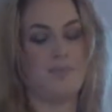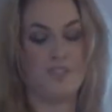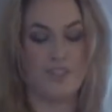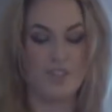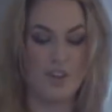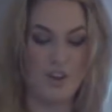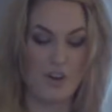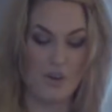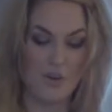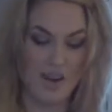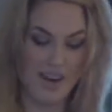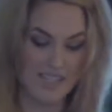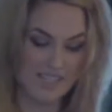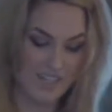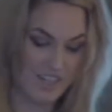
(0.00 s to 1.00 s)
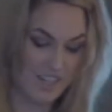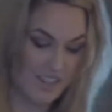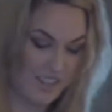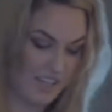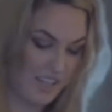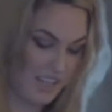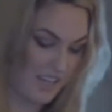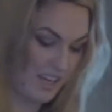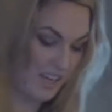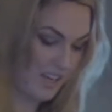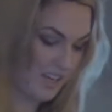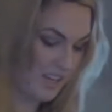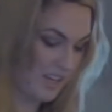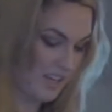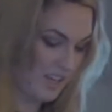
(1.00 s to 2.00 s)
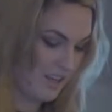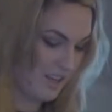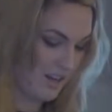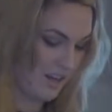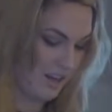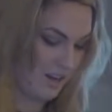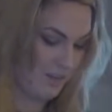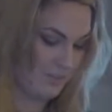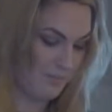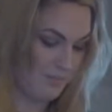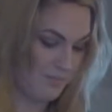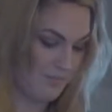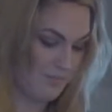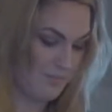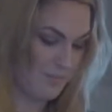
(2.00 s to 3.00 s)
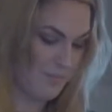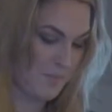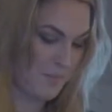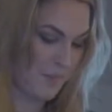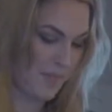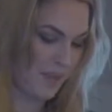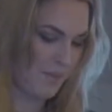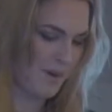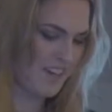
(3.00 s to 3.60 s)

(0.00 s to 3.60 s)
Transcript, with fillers: So I started thinking, um, I